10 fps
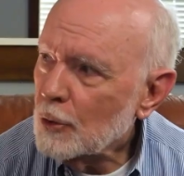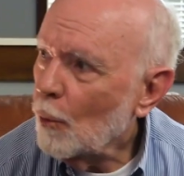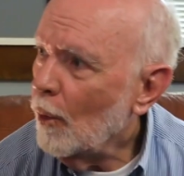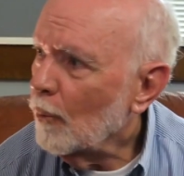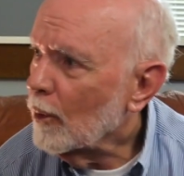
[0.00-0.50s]

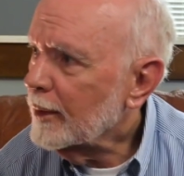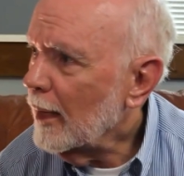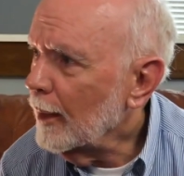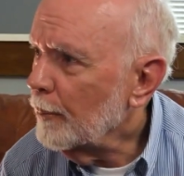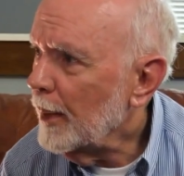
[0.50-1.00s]
So what we're
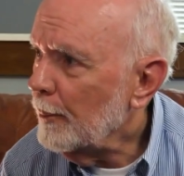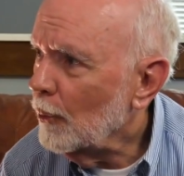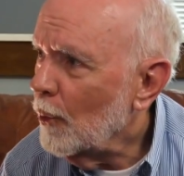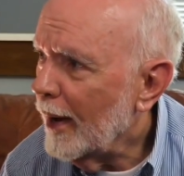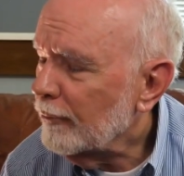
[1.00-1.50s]
telling
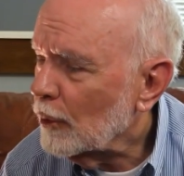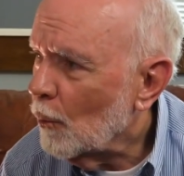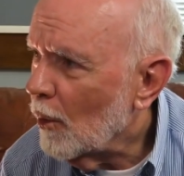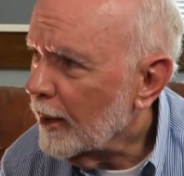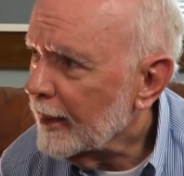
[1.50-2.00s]
people who have
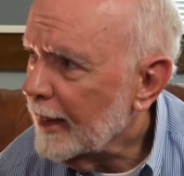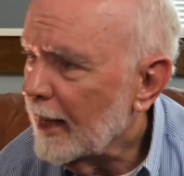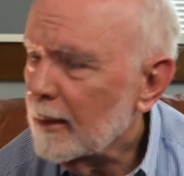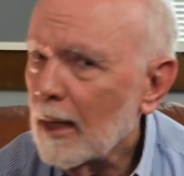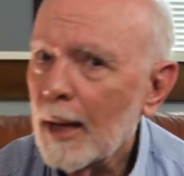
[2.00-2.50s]
to work
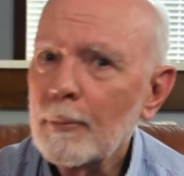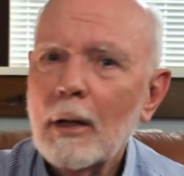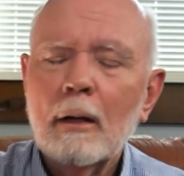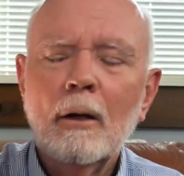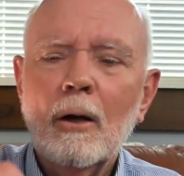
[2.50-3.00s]
at that
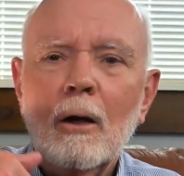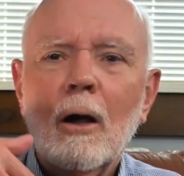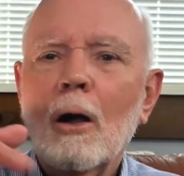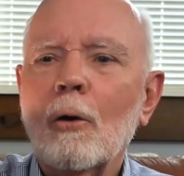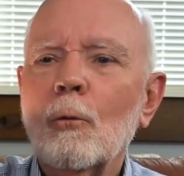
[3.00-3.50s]
time,
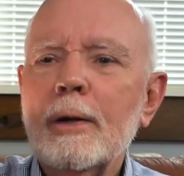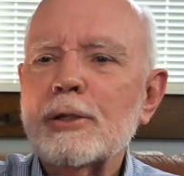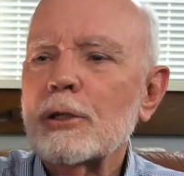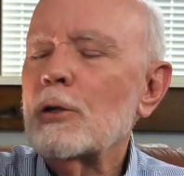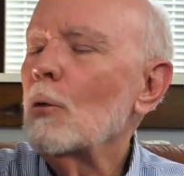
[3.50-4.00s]
oh,
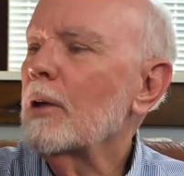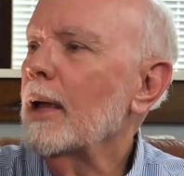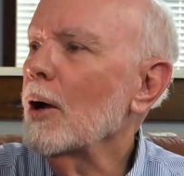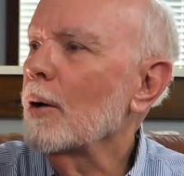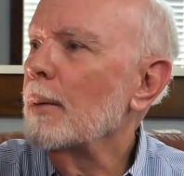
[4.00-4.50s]
we just
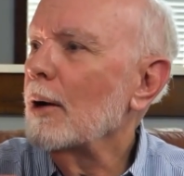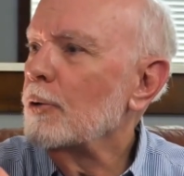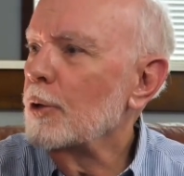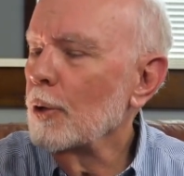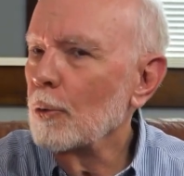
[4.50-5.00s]
don't care
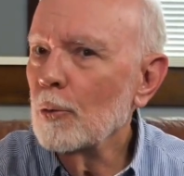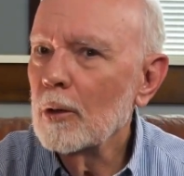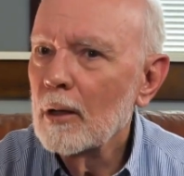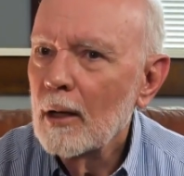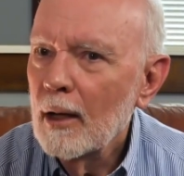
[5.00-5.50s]
about
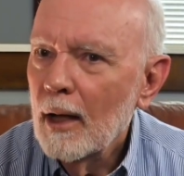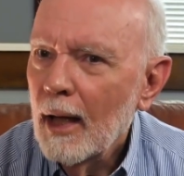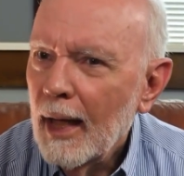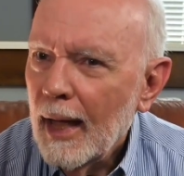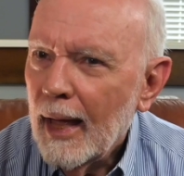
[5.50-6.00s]
you.
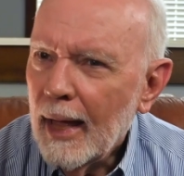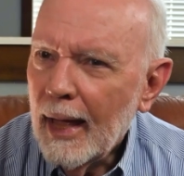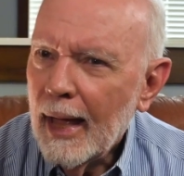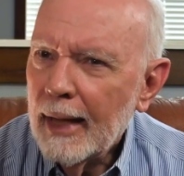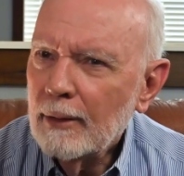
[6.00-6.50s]

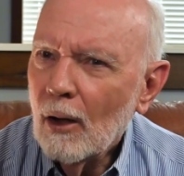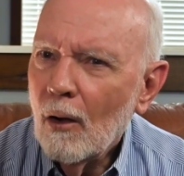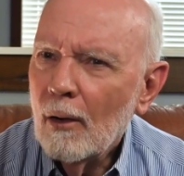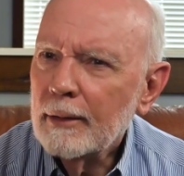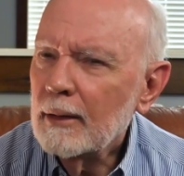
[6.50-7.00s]
And
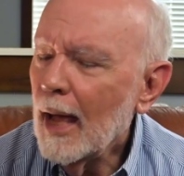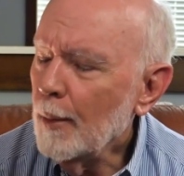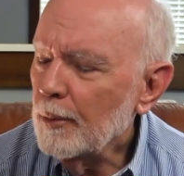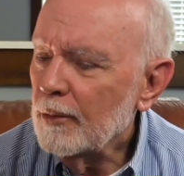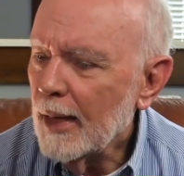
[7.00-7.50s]
on
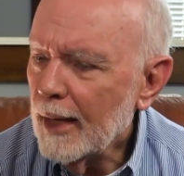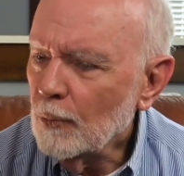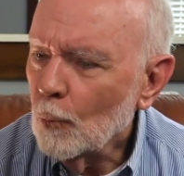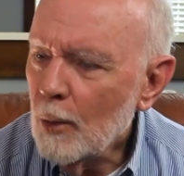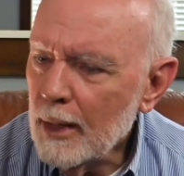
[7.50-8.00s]
top of
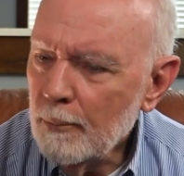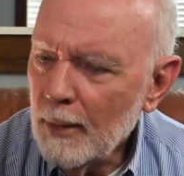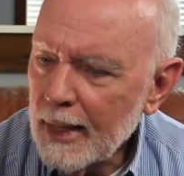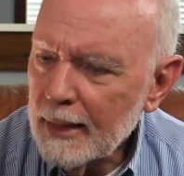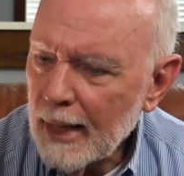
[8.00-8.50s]
that,
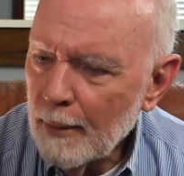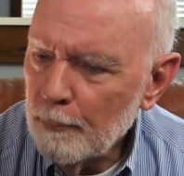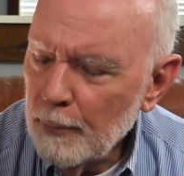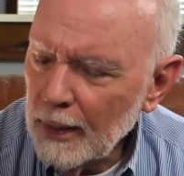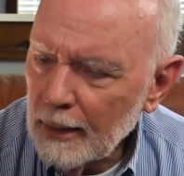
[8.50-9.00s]
we make
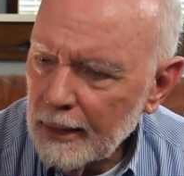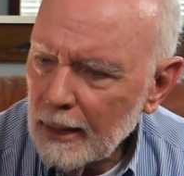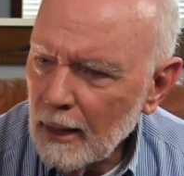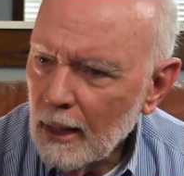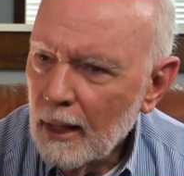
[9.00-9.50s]
that
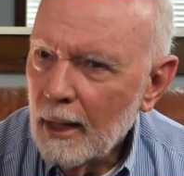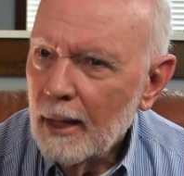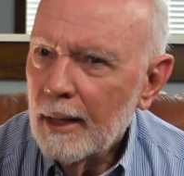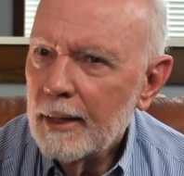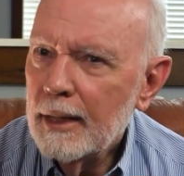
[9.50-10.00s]
building
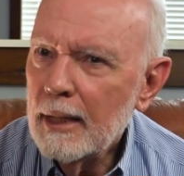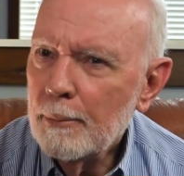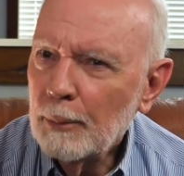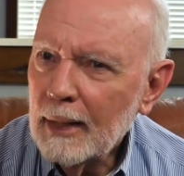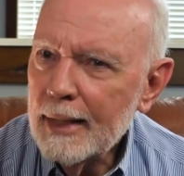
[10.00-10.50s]

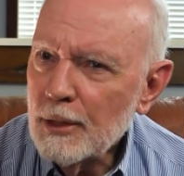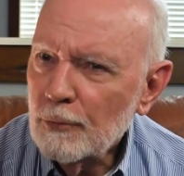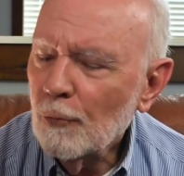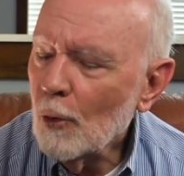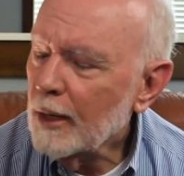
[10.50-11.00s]
the
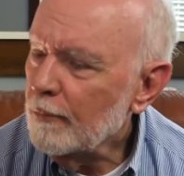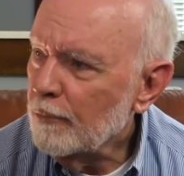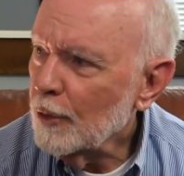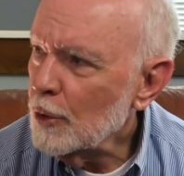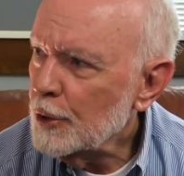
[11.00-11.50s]
place for
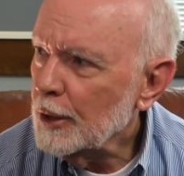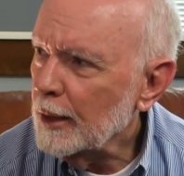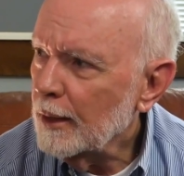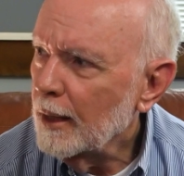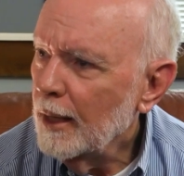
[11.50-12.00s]

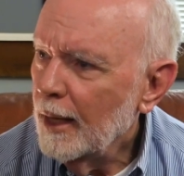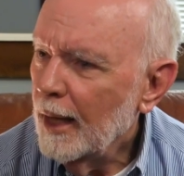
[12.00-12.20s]
conversion.